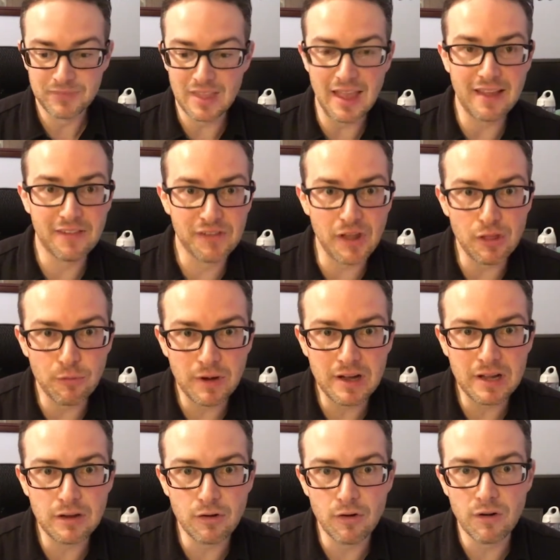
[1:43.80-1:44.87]

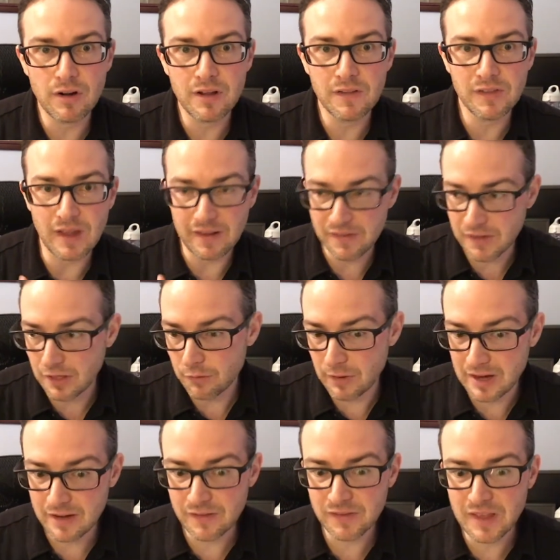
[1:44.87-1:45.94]
accelerating earnings,
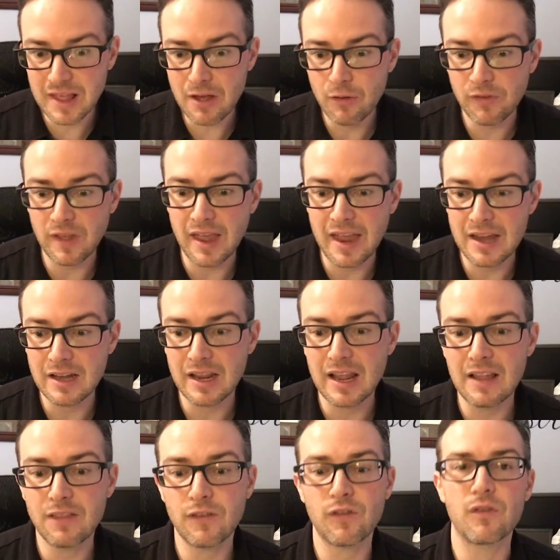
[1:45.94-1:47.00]
accelerating sales, and
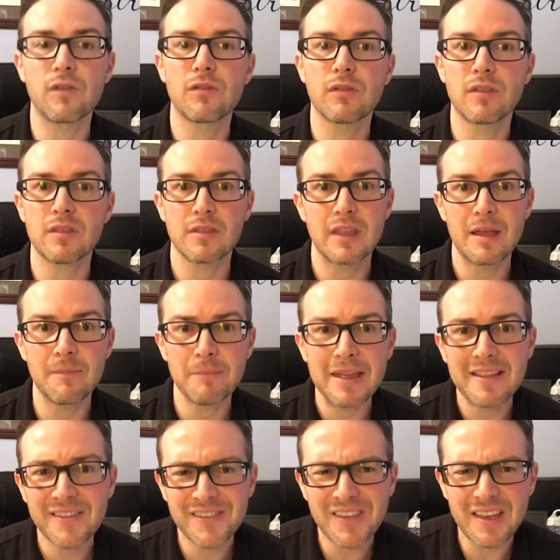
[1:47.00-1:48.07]
it
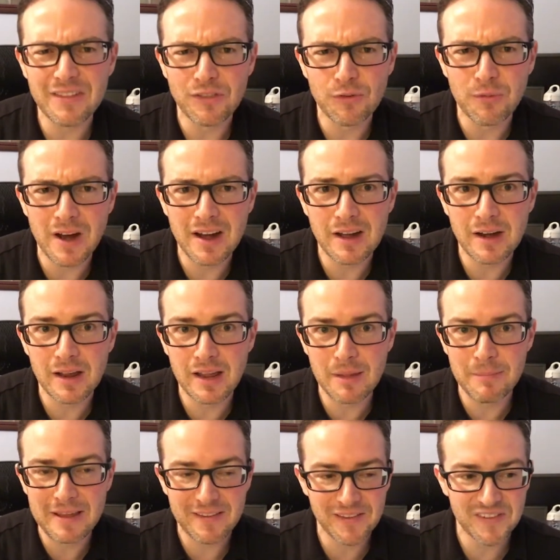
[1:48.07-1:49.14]
makes sense, right? It
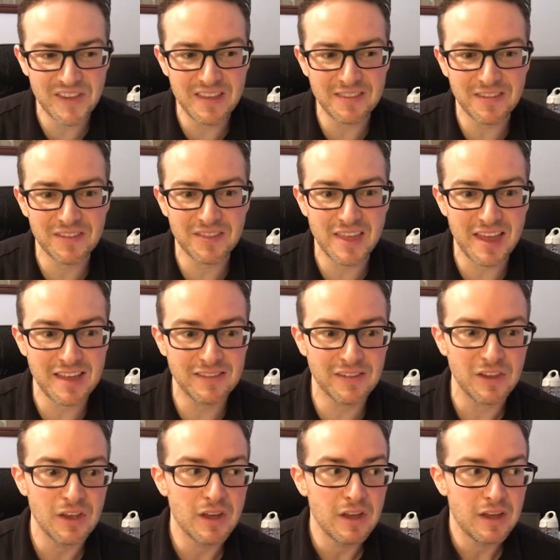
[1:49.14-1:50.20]
makes sense that
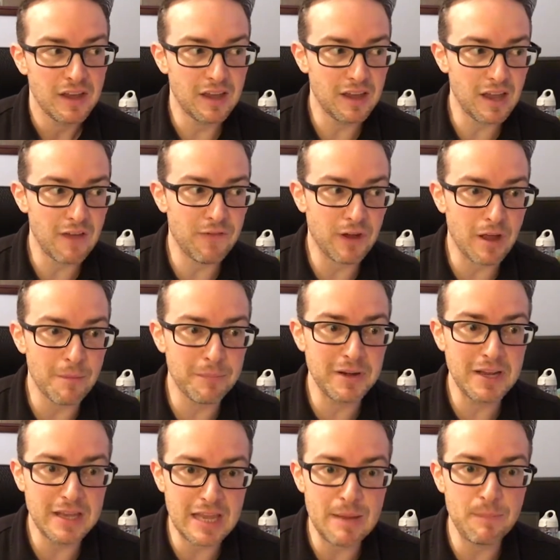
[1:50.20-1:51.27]
if a
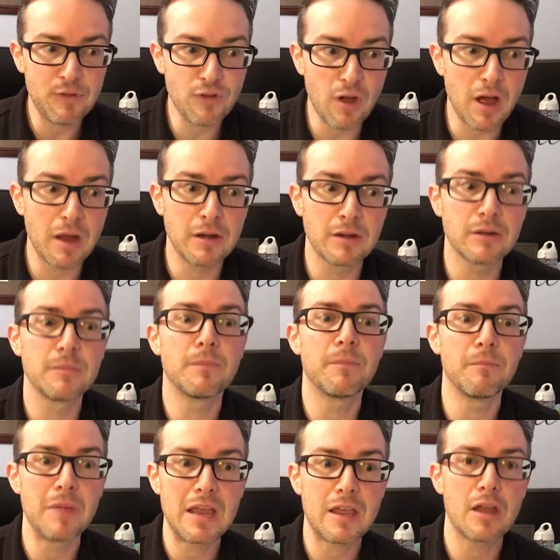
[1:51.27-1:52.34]
company keeps on
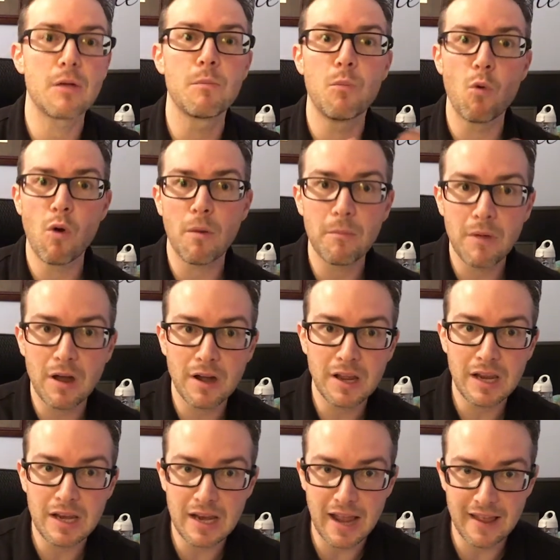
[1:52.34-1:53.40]
making more
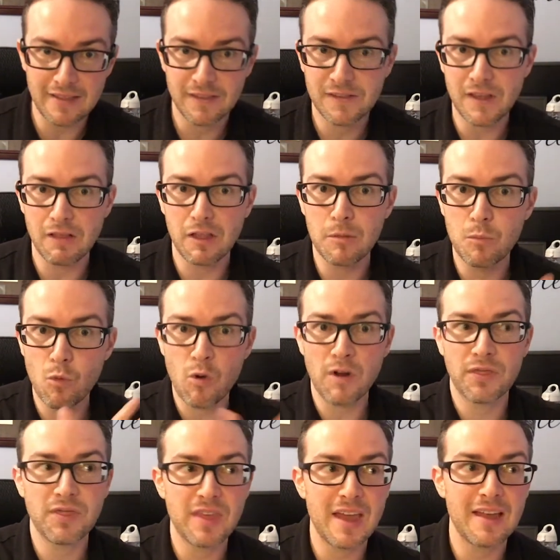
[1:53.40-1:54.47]
money and selling more
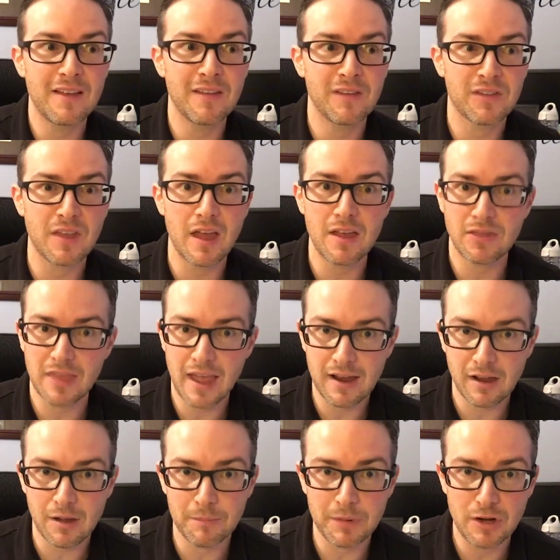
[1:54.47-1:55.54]
things, that
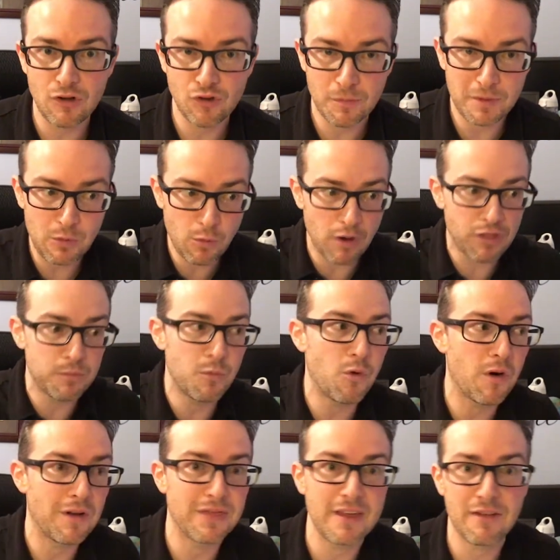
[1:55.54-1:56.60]
company should be worth
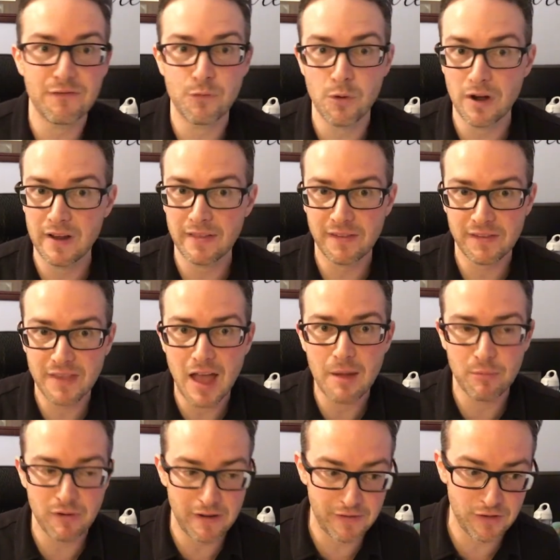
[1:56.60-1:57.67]
more, and therefore its
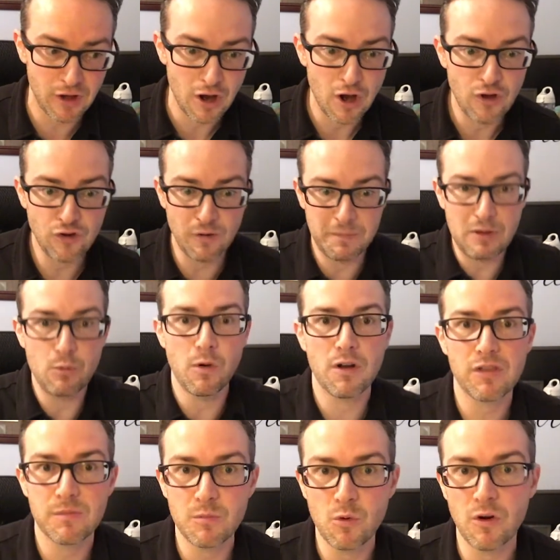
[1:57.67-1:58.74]
stock price should be
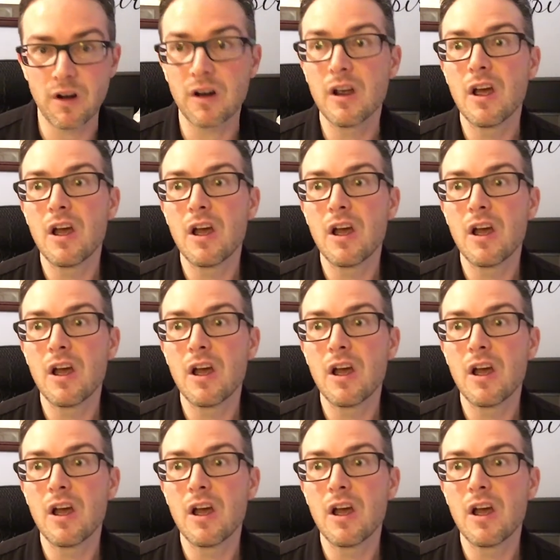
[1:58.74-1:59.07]
worth more.